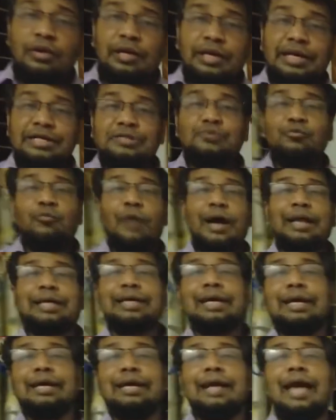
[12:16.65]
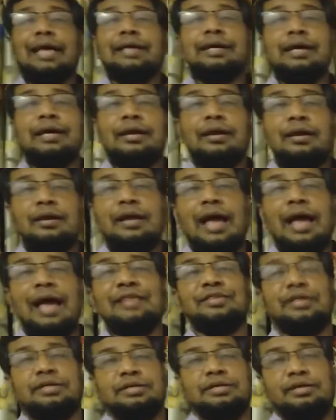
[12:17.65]
is working like an
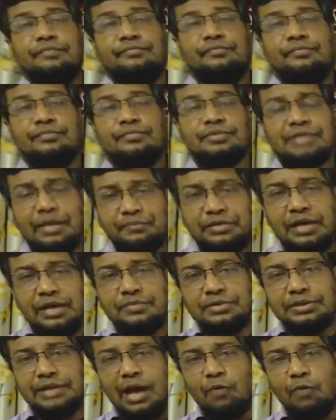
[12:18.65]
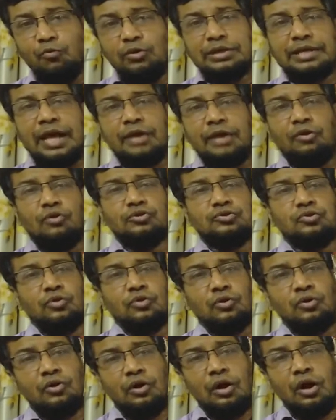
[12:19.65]
adjective. Sometimes noun can
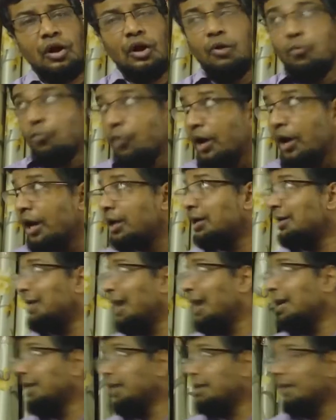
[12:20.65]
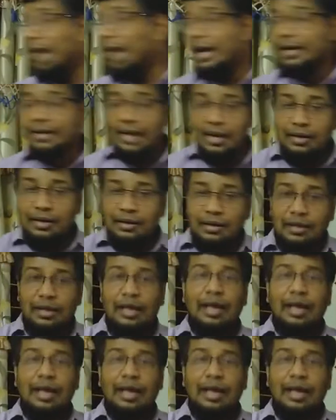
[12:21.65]
also work like an